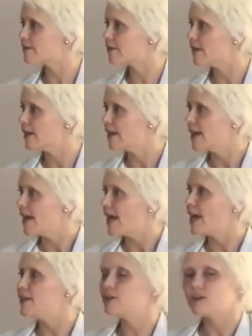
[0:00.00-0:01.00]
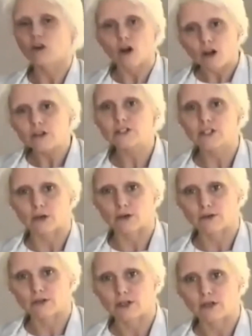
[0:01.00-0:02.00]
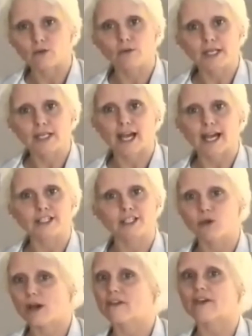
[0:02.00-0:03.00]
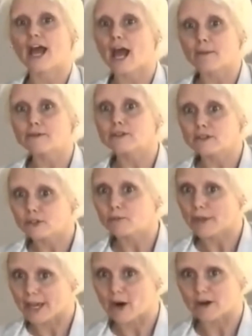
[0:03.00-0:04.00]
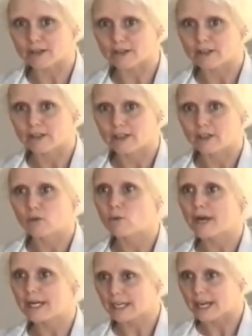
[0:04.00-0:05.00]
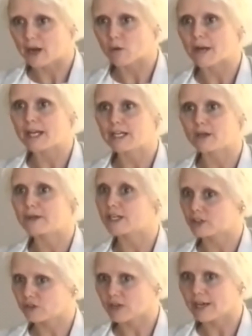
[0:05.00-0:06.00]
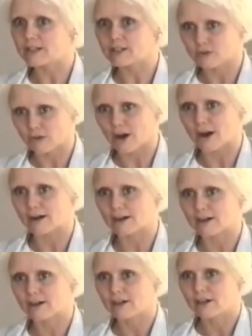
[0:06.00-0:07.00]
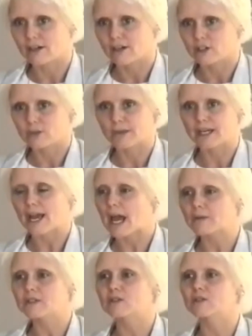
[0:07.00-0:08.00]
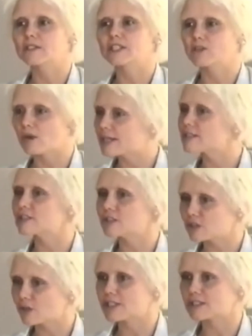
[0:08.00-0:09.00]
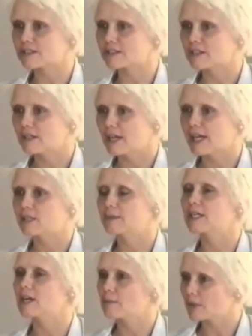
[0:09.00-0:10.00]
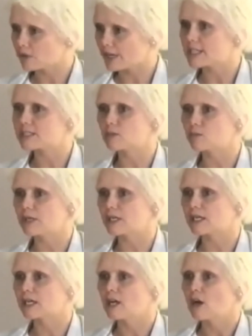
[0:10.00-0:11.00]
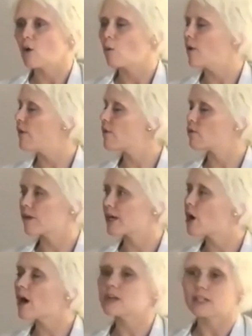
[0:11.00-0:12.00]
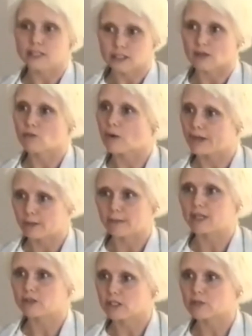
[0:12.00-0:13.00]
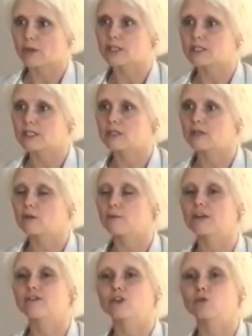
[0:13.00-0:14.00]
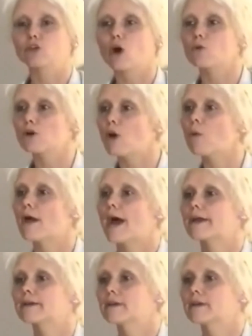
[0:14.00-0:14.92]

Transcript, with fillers: for getting as far as you have. And you can also realize that you have absolute power right now, right here, because you've got this far, to make absolutely Christed choices and to become a Christed being with regardless of what your matrix wants to